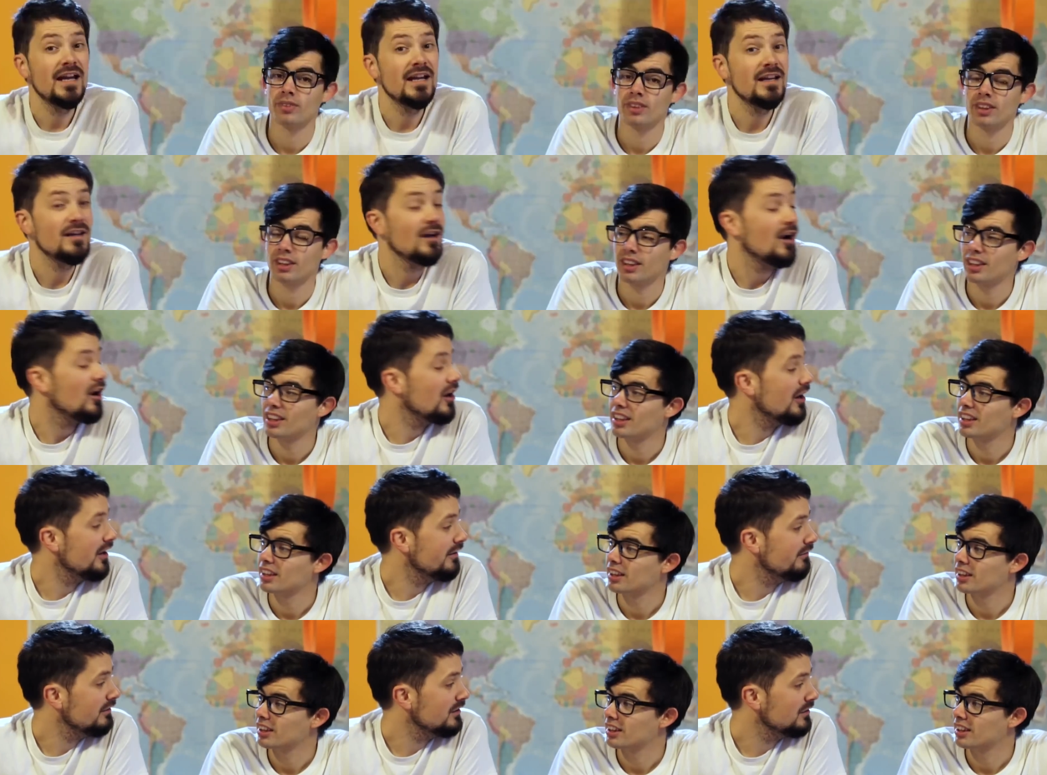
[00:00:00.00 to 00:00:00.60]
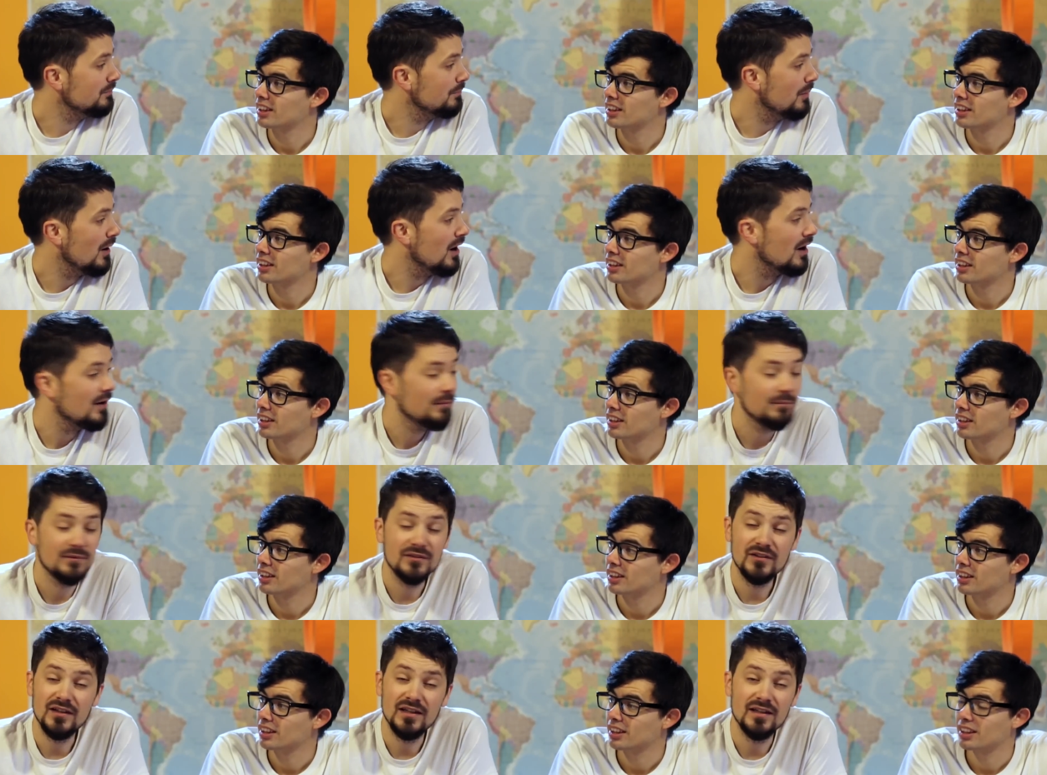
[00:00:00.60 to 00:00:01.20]
Speaker 1: In Irish
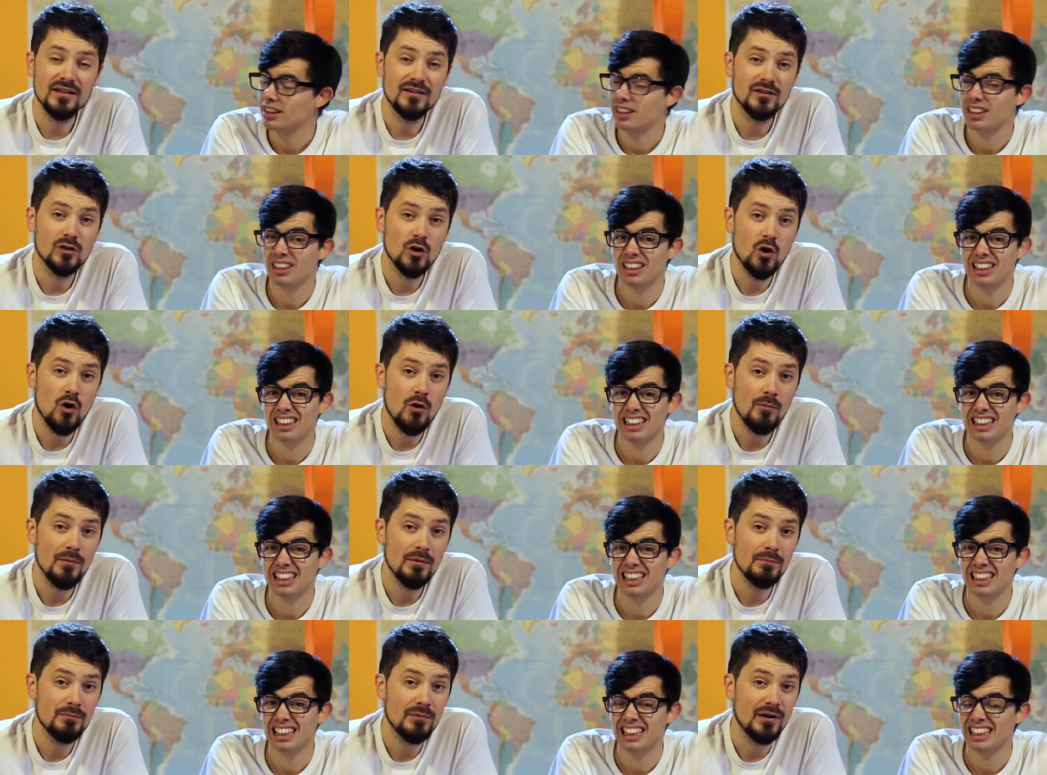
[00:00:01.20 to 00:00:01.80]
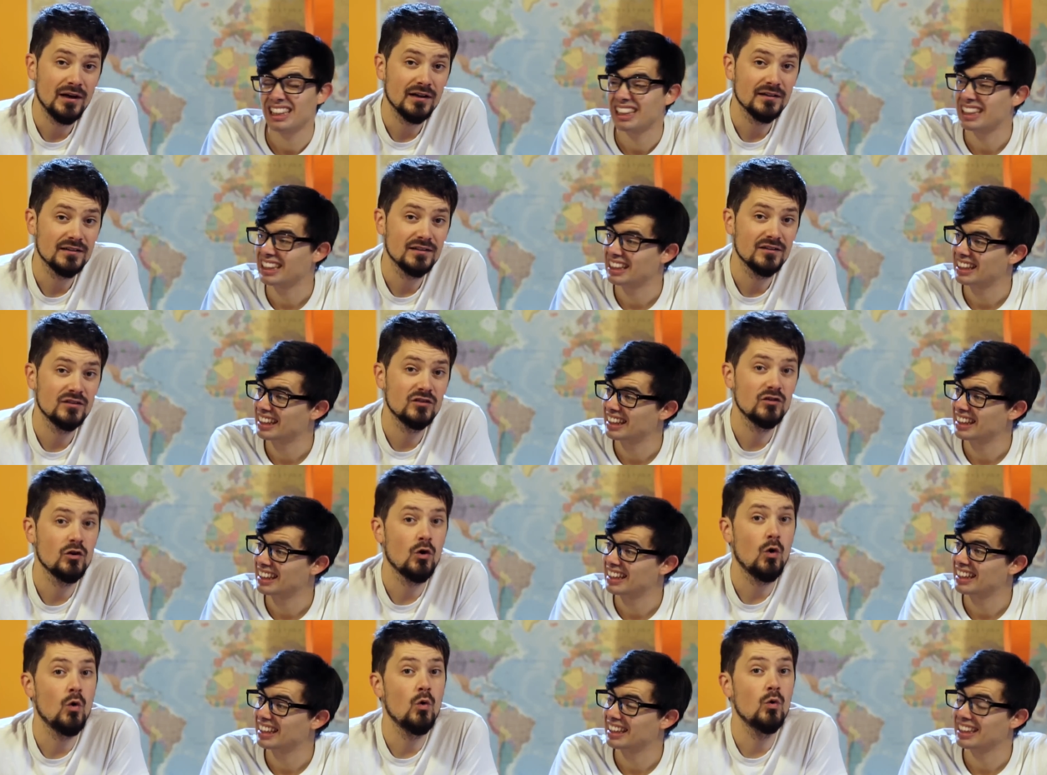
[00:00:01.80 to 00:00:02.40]
pubs, it's common
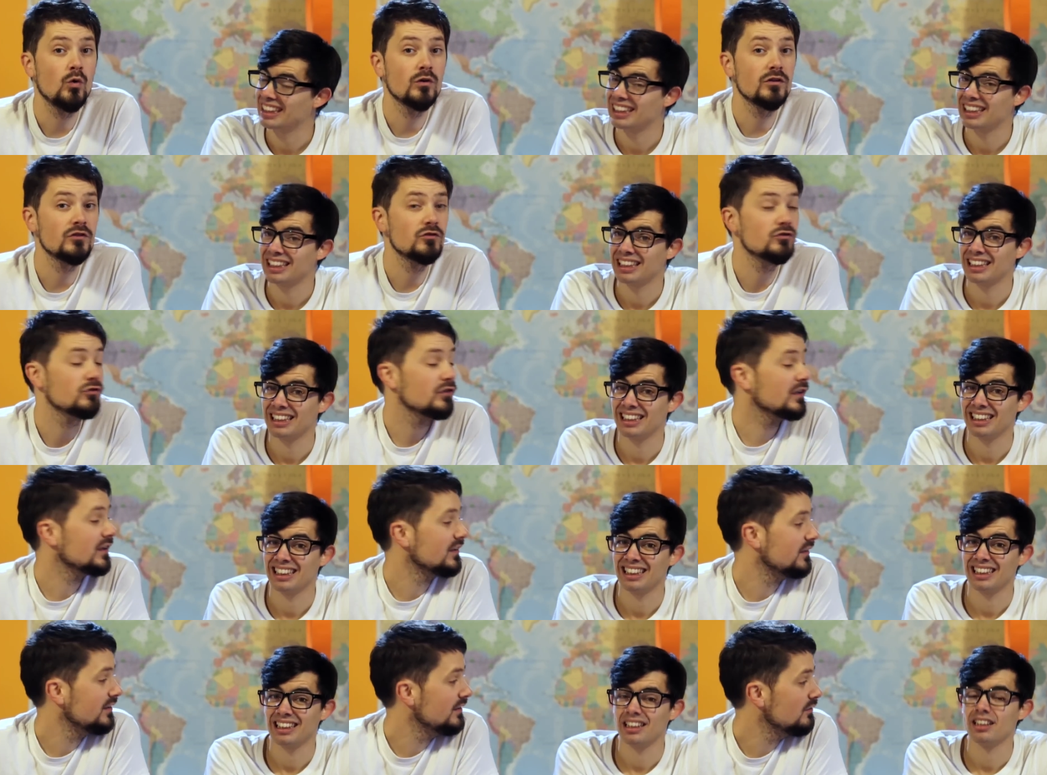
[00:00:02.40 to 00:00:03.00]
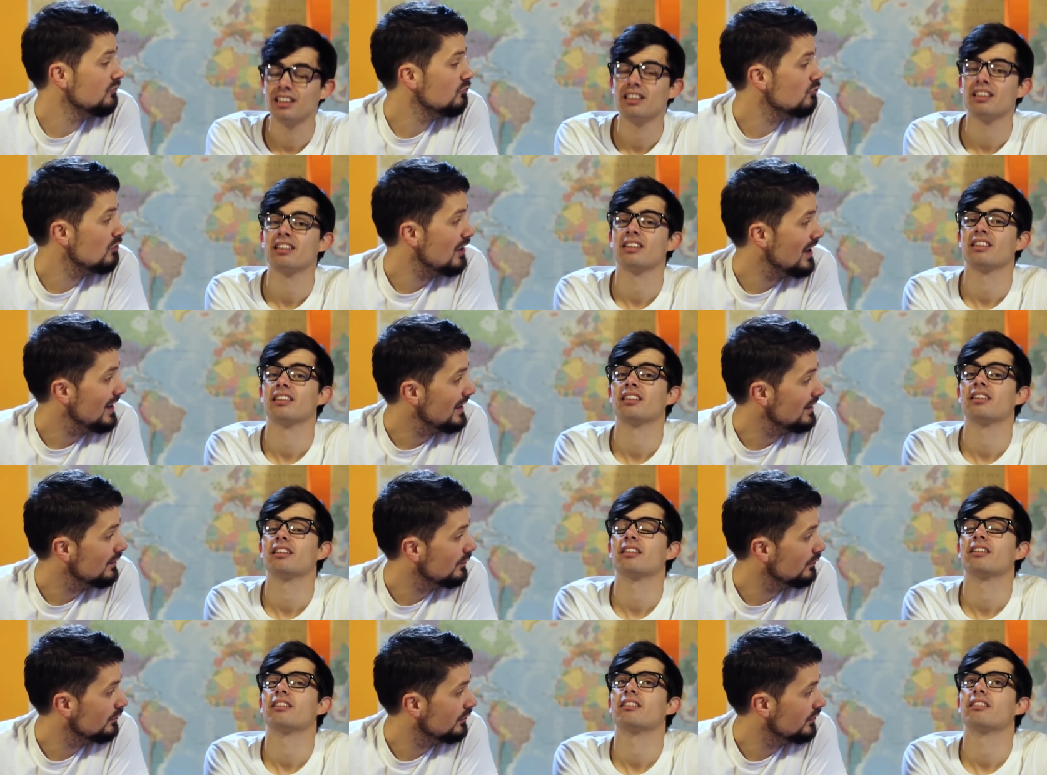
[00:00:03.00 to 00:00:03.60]
practice to order drinks in
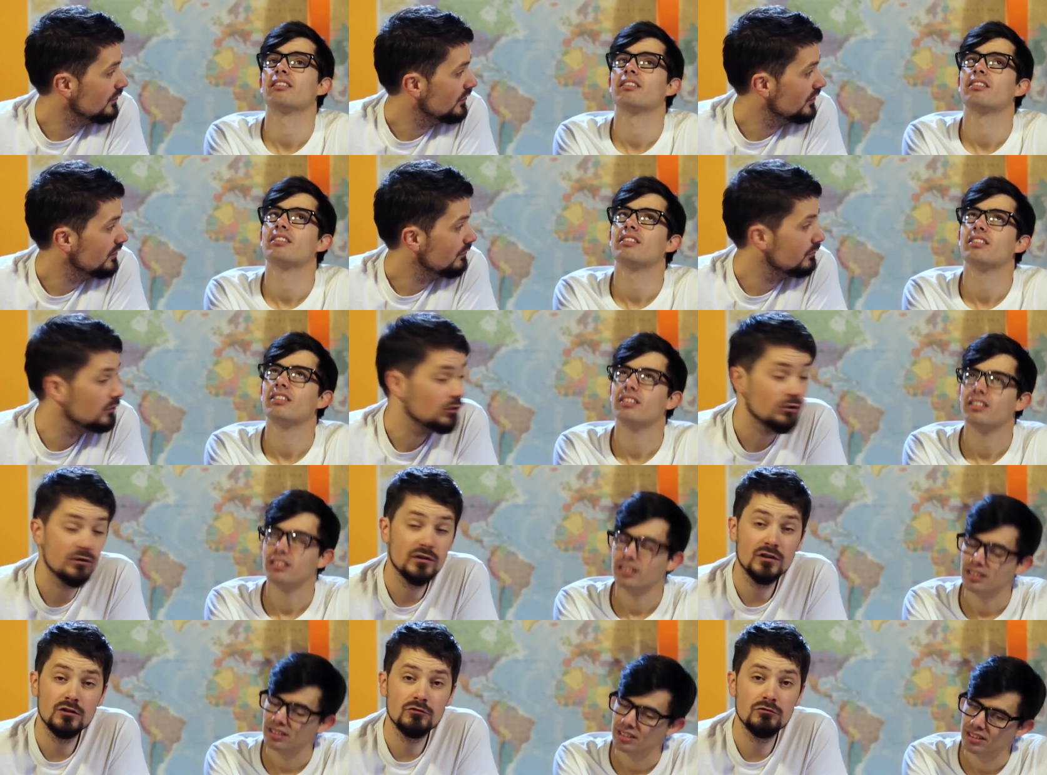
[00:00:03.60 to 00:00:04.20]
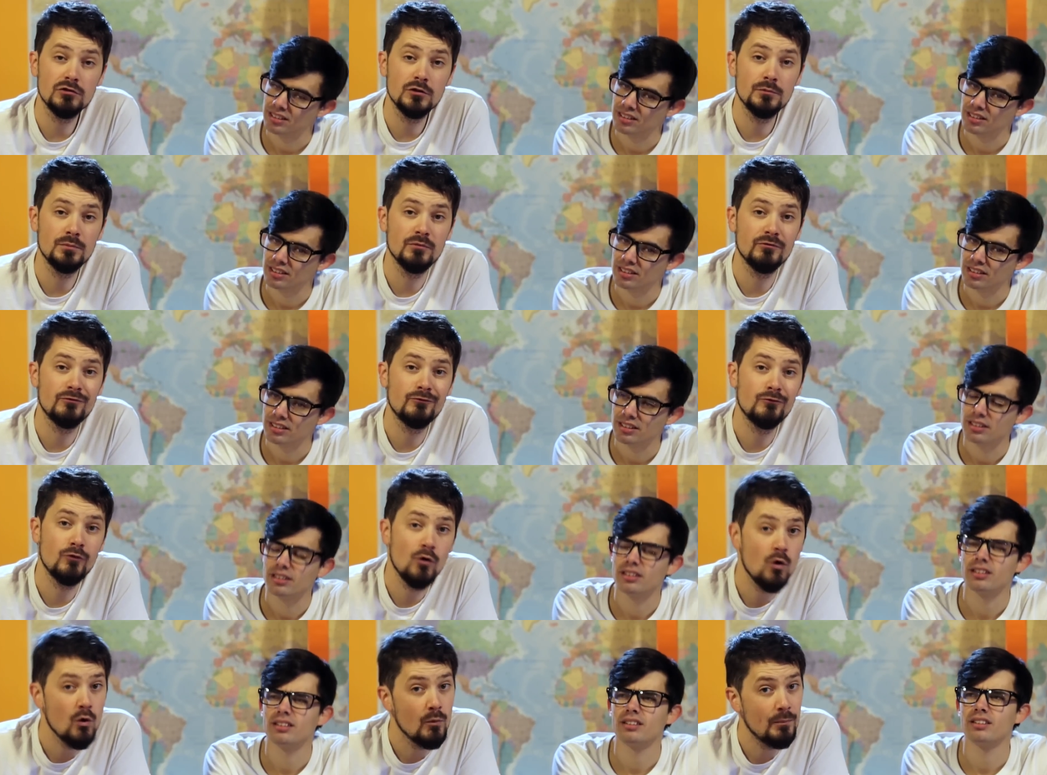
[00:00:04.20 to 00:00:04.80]
rounds. If you're in a group of
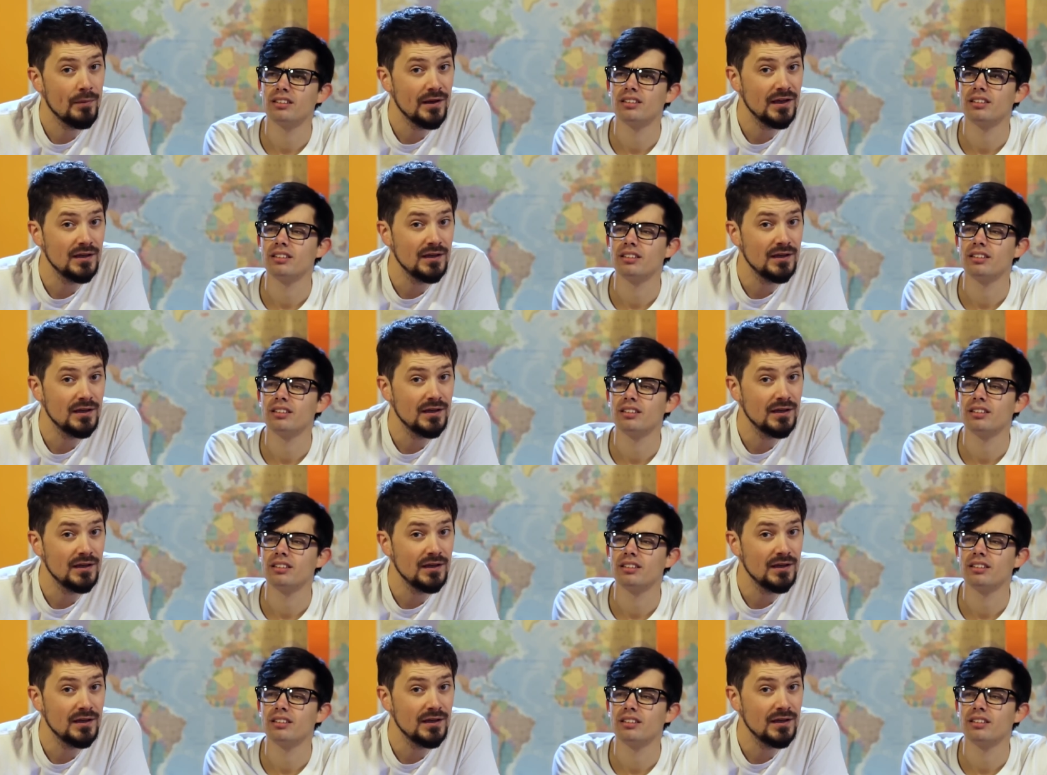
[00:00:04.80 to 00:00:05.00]
four